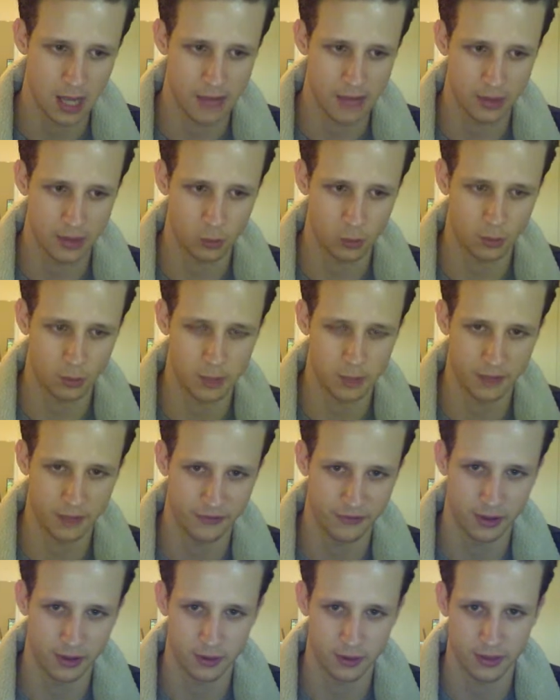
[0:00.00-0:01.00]
would be a
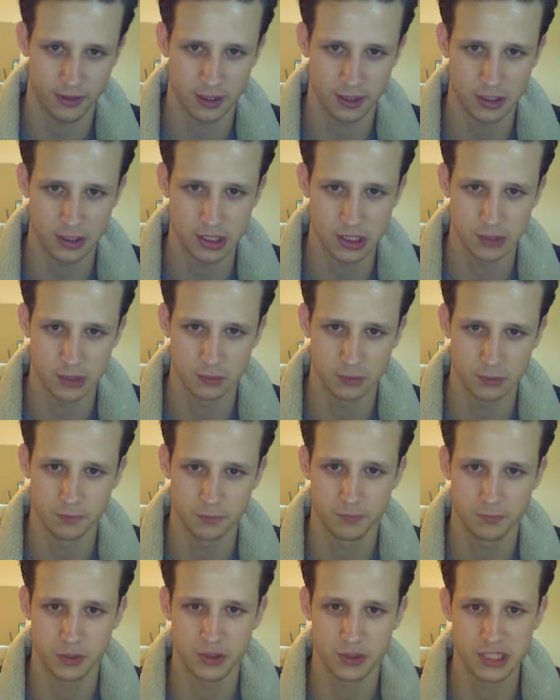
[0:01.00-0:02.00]
fun thing to
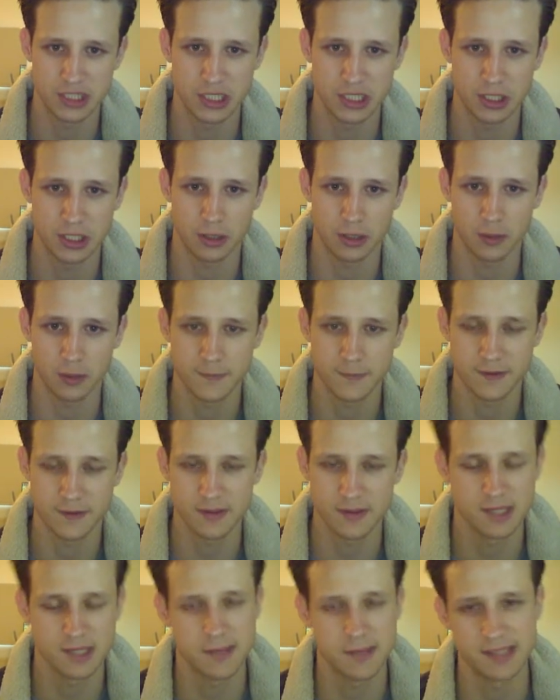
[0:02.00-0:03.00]
continue, you know. So
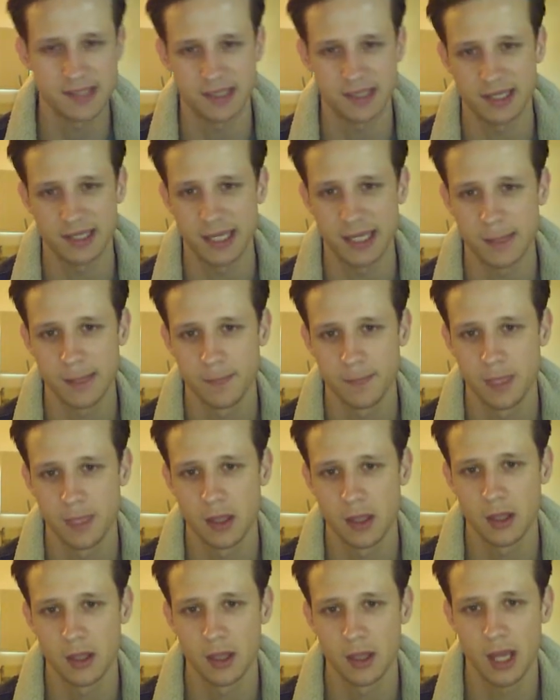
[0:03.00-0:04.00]
this is basically
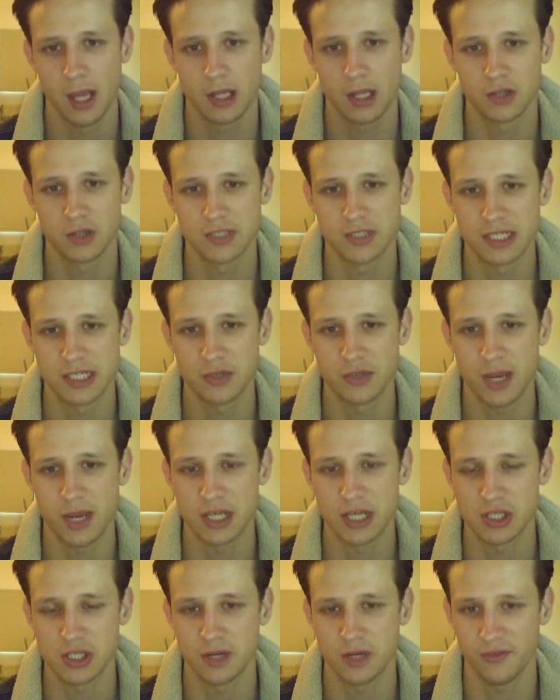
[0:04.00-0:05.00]
a
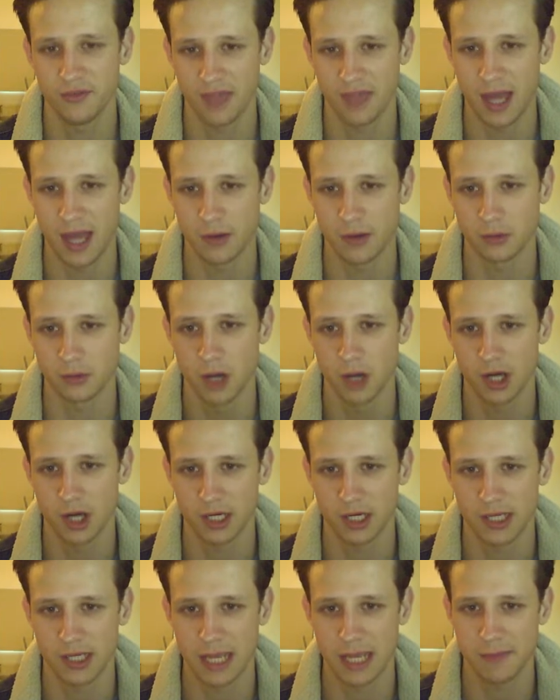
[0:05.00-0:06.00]
continuation of that
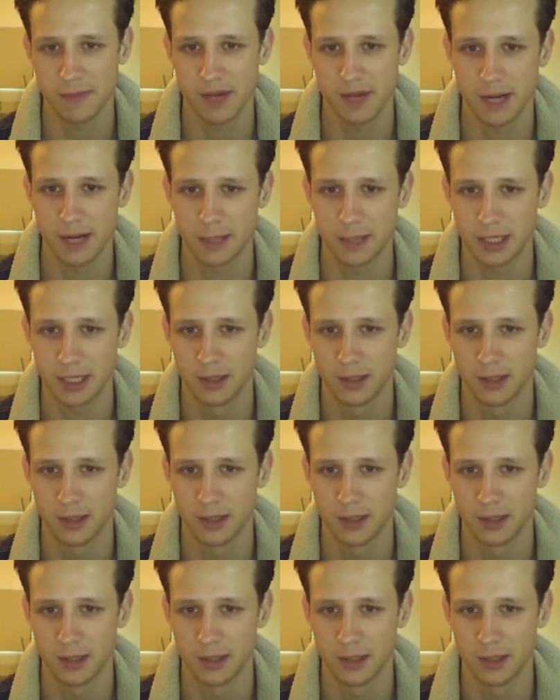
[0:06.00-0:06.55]
rocket game that I made.